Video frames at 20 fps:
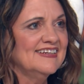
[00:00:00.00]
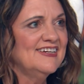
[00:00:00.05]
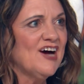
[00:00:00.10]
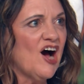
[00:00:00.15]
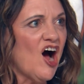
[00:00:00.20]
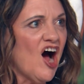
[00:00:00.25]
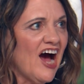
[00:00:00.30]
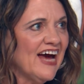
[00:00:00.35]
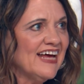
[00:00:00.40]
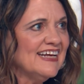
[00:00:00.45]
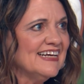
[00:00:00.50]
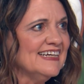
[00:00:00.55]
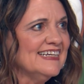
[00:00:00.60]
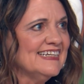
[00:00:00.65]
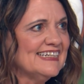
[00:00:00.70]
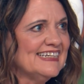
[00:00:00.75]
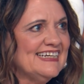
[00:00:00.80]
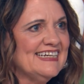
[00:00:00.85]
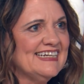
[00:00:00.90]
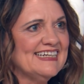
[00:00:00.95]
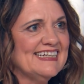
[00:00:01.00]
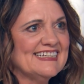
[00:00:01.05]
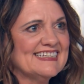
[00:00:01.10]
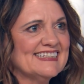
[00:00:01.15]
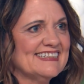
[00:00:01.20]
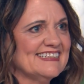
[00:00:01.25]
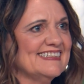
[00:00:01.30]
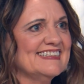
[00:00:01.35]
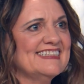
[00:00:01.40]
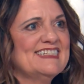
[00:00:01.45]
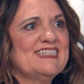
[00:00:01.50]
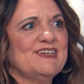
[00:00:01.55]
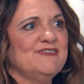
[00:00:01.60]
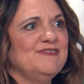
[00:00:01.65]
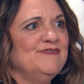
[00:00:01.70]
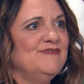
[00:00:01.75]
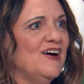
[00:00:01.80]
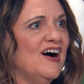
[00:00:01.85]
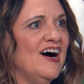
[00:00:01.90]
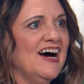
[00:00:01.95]
God in his
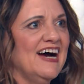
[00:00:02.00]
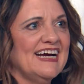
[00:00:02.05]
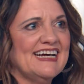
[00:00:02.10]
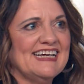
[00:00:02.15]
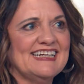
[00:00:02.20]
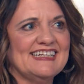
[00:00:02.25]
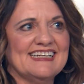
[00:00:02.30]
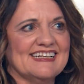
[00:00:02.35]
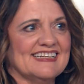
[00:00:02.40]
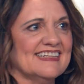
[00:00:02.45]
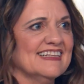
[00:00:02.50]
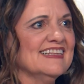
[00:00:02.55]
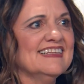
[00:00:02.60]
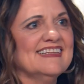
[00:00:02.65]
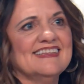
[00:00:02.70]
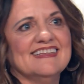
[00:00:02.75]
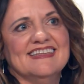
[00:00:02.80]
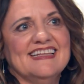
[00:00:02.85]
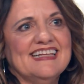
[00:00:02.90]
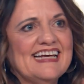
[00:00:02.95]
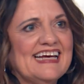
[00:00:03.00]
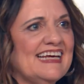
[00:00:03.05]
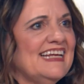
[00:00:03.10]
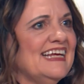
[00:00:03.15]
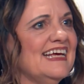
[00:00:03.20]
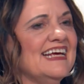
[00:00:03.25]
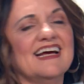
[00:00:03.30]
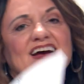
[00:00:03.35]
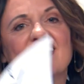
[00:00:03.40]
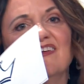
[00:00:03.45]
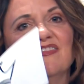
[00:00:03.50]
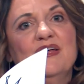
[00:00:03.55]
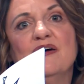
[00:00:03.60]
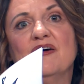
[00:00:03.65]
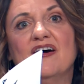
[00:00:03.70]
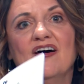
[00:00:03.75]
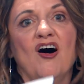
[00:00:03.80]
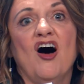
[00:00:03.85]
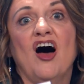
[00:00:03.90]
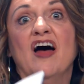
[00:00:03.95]
divine leading
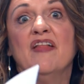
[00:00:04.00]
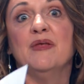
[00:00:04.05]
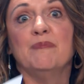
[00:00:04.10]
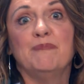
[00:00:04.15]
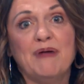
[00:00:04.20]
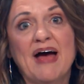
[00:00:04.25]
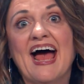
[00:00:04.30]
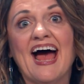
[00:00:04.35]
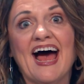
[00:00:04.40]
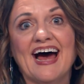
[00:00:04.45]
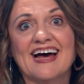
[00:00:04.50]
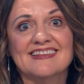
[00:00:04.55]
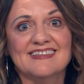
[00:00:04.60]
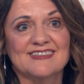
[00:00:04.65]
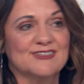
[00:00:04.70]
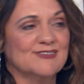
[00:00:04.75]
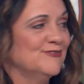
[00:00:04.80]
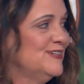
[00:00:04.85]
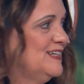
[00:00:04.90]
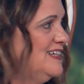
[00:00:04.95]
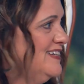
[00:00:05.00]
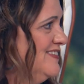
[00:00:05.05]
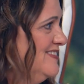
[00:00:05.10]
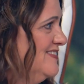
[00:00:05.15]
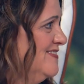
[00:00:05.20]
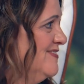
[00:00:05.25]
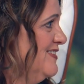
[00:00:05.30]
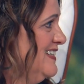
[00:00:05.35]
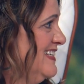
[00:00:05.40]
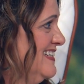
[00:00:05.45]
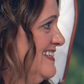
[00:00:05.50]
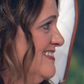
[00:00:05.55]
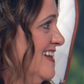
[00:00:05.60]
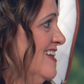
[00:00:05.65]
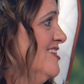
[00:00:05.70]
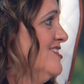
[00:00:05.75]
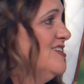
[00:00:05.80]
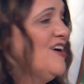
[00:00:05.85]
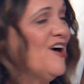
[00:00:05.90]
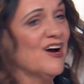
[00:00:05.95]
the, on the path, as we, we
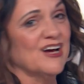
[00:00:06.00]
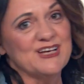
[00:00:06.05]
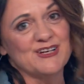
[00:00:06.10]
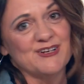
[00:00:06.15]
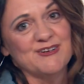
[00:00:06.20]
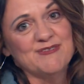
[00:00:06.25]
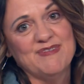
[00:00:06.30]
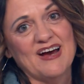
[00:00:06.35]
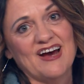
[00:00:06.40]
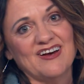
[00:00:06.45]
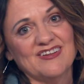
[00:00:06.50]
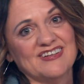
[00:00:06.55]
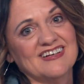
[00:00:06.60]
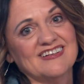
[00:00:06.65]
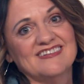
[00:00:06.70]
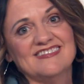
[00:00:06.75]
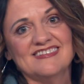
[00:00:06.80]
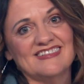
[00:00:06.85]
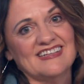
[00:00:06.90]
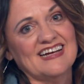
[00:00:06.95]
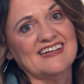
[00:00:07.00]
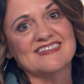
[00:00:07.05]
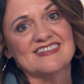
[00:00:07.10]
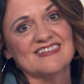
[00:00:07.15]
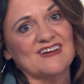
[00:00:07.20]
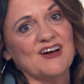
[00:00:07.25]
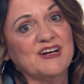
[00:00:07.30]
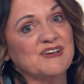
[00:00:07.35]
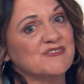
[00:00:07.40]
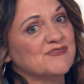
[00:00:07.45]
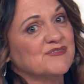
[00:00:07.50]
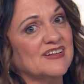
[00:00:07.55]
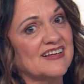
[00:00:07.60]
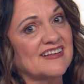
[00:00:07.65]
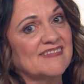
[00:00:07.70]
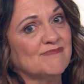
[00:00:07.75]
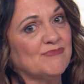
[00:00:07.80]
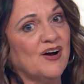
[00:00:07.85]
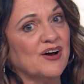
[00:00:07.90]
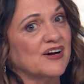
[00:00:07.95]
are talking yep. about, the, that's kind of
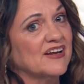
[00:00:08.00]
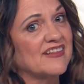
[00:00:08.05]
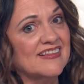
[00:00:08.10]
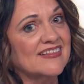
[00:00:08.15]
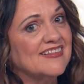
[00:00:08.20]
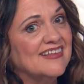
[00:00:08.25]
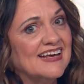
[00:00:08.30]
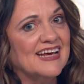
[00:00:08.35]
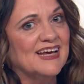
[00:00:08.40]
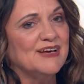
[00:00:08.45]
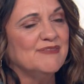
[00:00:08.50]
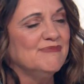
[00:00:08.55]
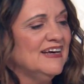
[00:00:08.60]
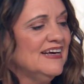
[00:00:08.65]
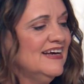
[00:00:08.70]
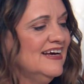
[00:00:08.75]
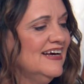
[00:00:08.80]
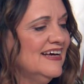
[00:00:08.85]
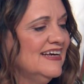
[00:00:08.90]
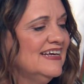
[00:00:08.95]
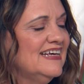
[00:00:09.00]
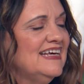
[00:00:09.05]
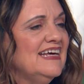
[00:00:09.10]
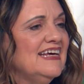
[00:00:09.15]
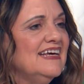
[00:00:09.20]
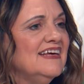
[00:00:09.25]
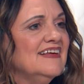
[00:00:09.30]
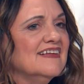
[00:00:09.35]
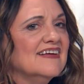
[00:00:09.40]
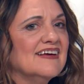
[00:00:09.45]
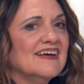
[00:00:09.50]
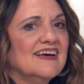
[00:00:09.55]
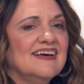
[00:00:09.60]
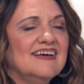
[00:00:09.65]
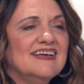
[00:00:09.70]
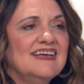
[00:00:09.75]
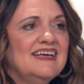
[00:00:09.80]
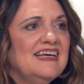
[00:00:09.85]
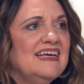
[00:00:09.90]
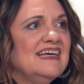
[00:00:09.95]
like part of the theme, he
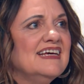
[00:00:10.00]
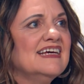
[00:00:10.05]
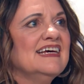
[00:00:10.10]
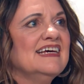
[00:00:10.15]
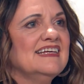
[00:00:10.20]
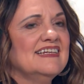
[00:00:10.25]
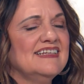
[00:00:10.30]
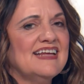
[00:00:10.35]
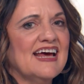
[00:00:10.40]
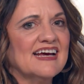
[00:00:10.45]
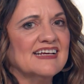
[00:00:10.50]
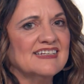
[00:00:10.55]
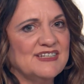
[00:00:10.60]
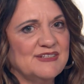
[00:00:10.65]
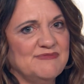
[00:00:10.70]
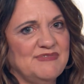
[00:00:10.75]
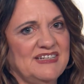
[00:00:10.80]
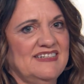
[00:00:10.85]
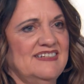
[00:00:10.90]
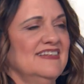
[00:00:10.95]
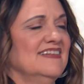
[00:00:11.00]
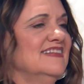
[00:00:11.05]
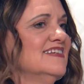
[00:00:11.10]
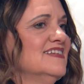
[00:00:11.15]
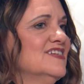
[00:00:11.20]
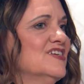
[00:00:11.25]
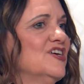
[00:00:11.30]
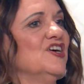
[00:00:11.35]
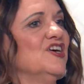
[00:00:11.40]
he connected me to this